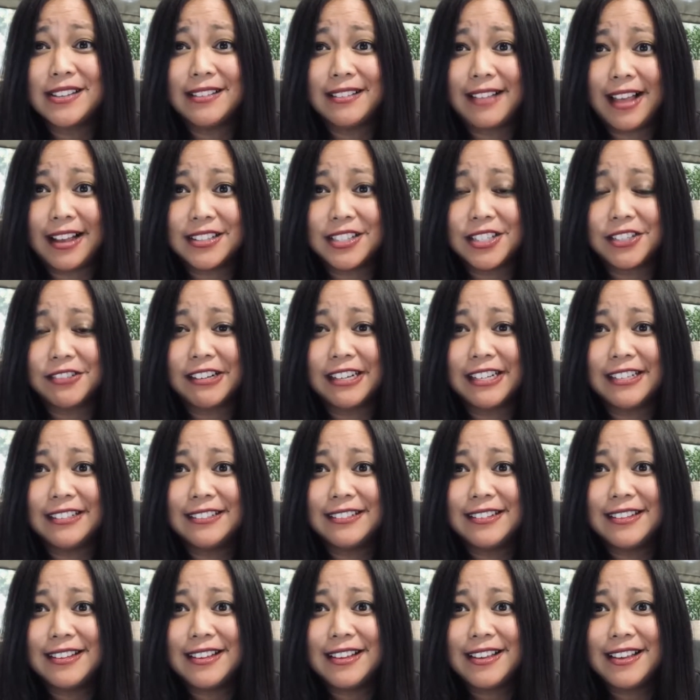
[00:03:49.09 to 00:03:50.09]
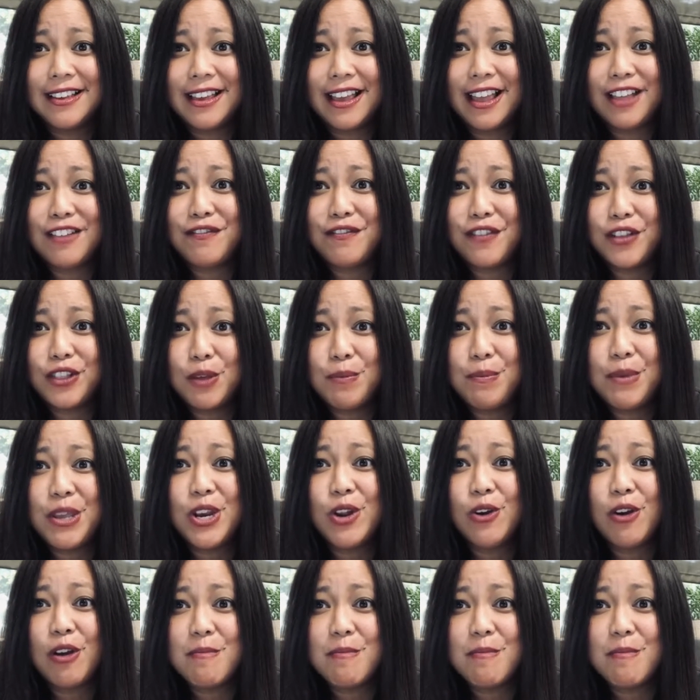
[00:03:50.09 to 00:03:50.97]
electorate, and Filipino